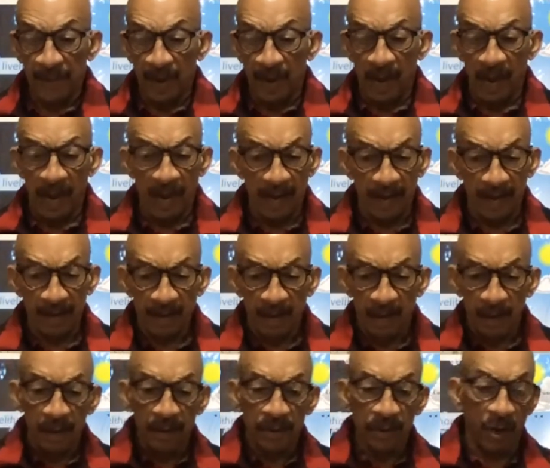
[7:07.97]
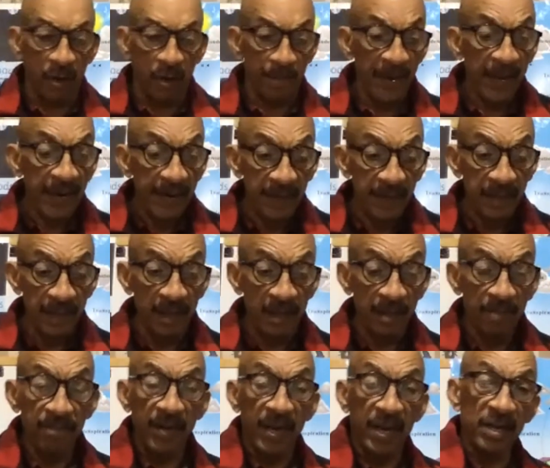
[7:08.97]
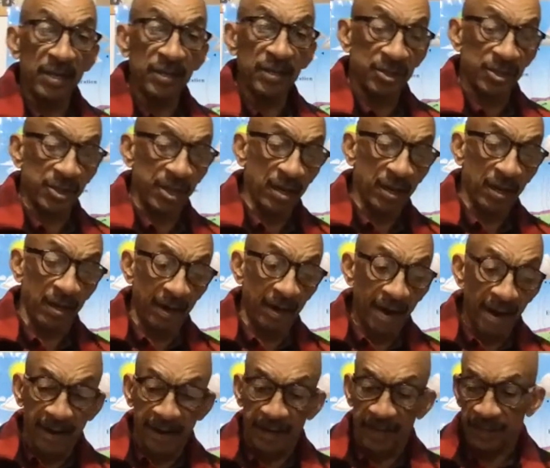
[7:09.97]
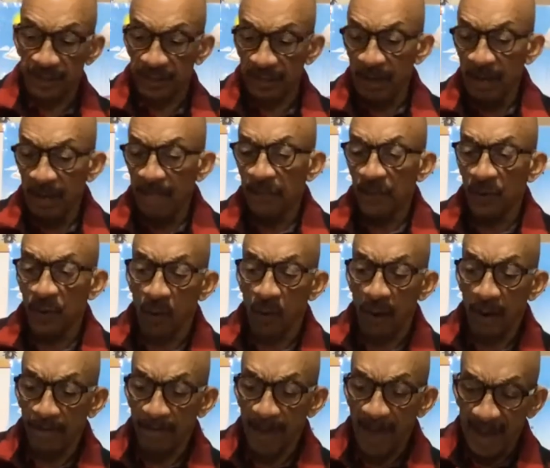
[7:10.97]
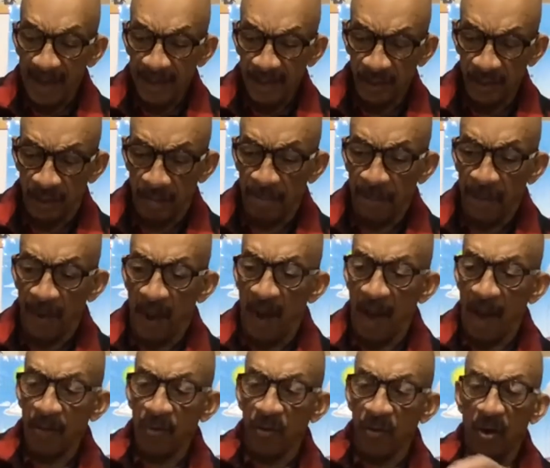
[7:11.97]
And turbidity means the clearness. Going back to the pond